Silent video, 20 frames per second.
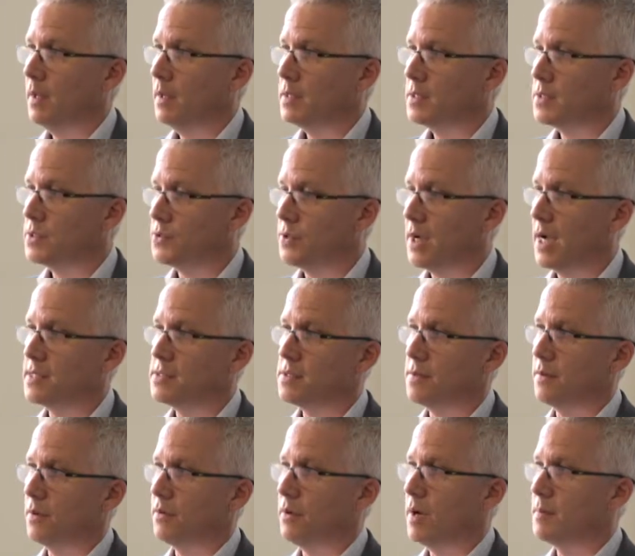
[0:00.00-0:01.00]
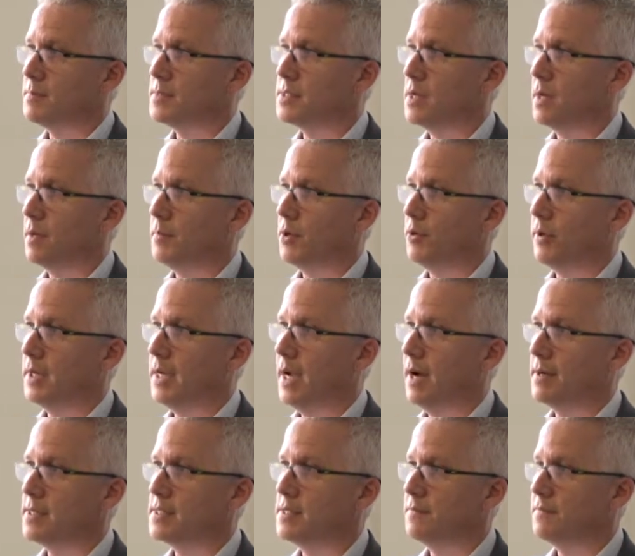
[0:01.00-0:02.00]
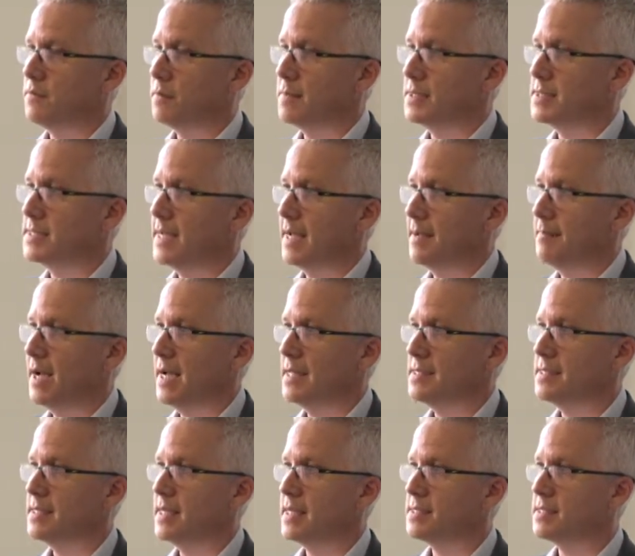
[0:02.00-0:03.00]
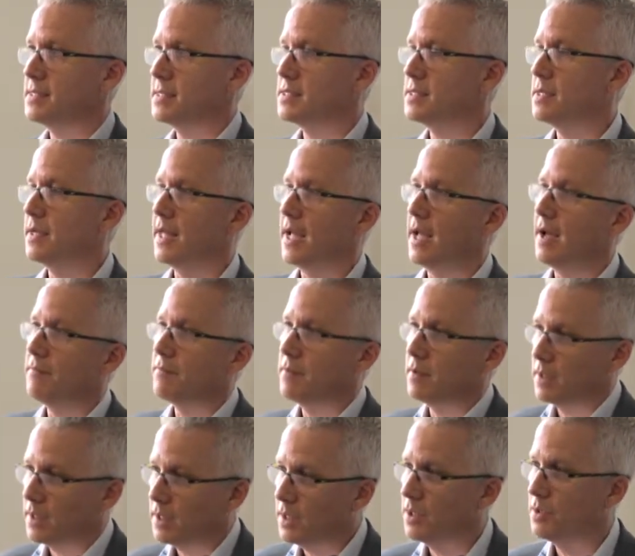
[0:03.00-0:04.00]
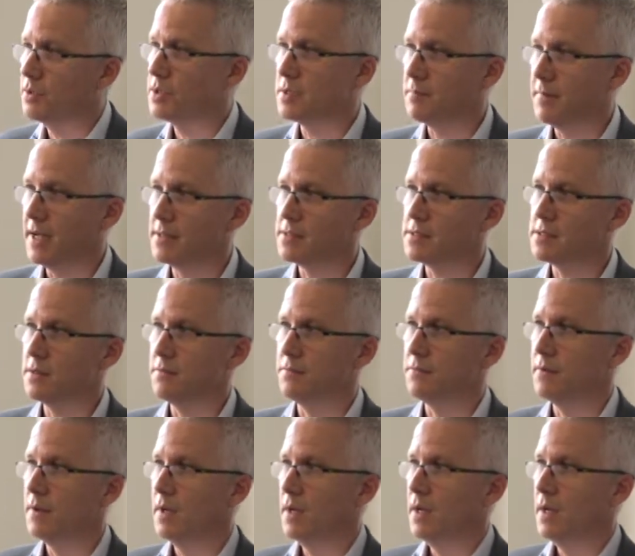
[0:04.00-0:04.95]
strands of the chromosome are inherited from the same ancestor, so they have huge amounts of